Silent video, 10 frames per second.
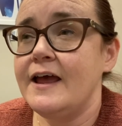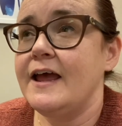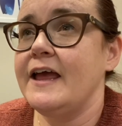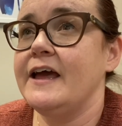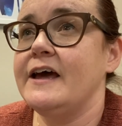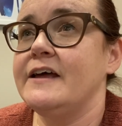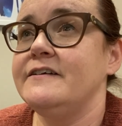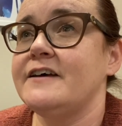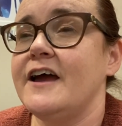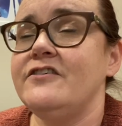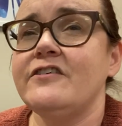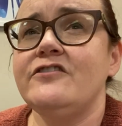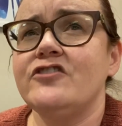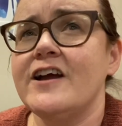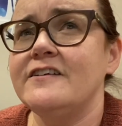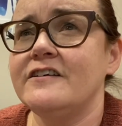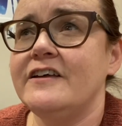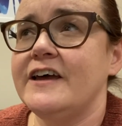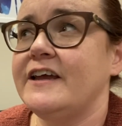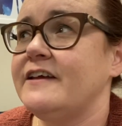And I just direct
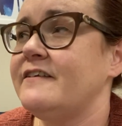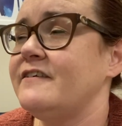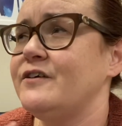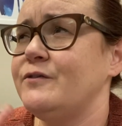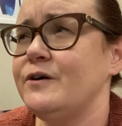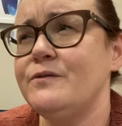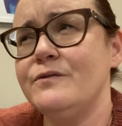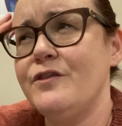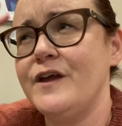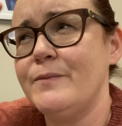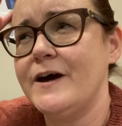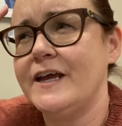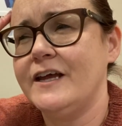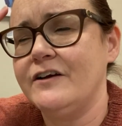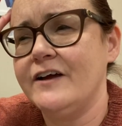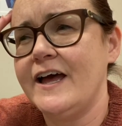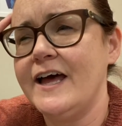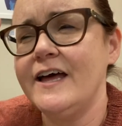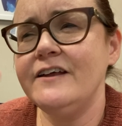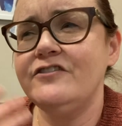clients, don't think about it in your
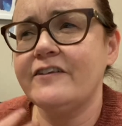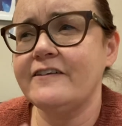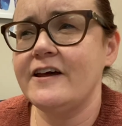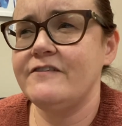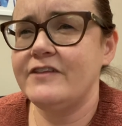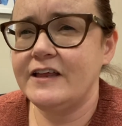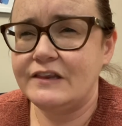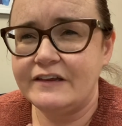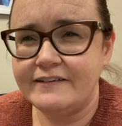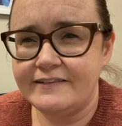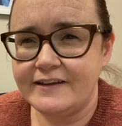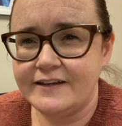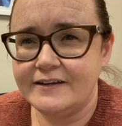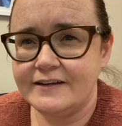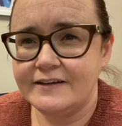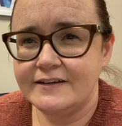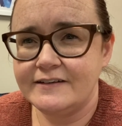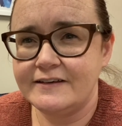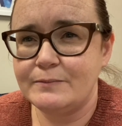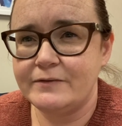head, just kind of listen
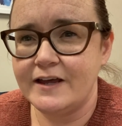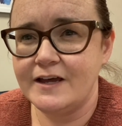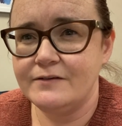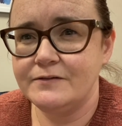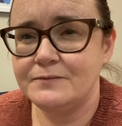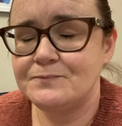deep down.